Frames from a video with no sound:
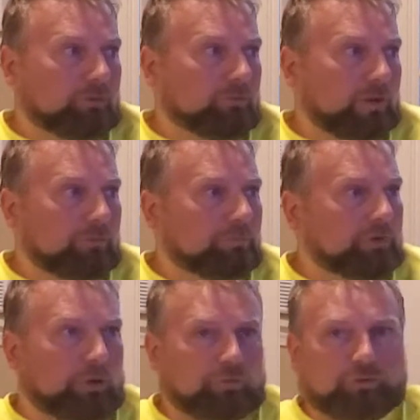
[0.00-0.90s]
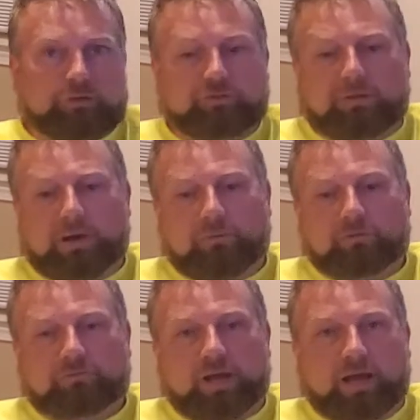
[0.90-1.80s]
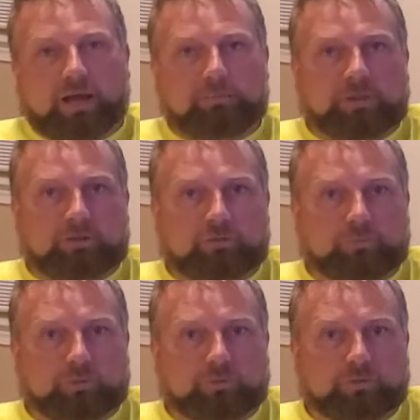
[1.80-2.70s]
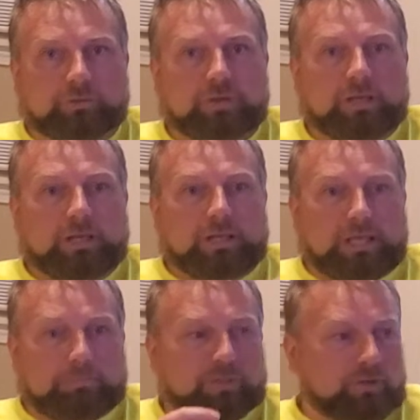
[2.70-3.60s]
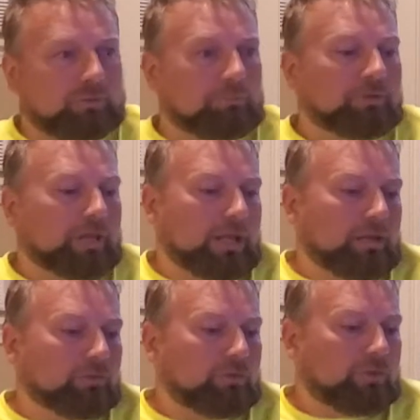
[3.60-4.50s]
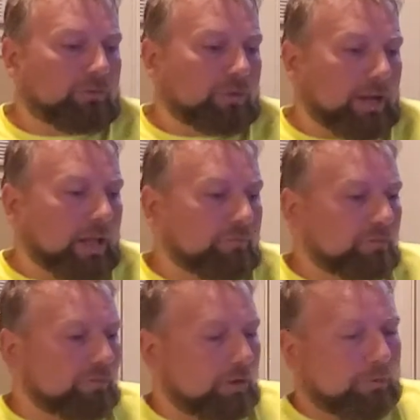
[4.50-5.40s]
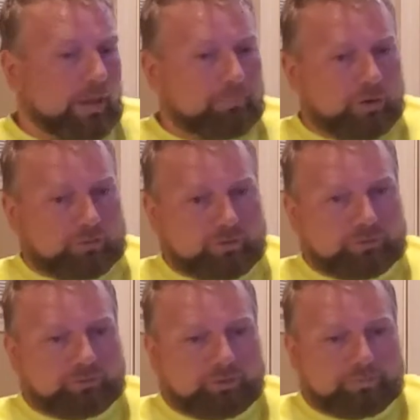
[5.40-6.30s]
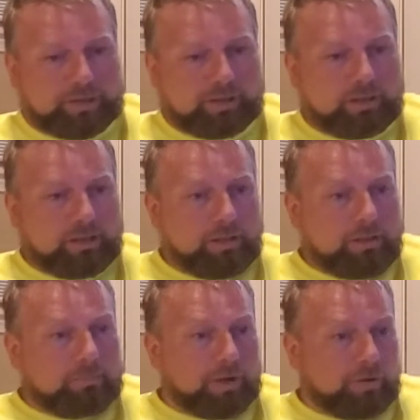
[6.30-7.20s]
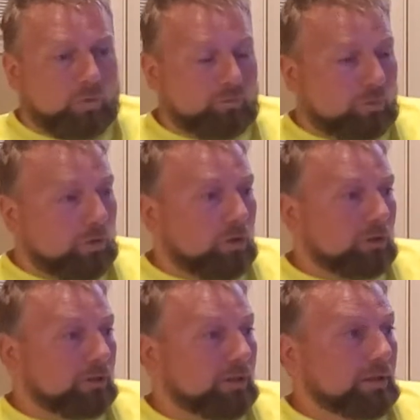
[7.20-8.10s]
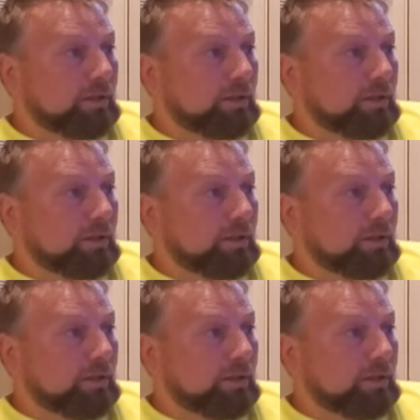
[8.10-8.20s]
You've got certain amounts of time that you're supposed to keep things up to date, so you kind of have to follow that process a little bit. But overall,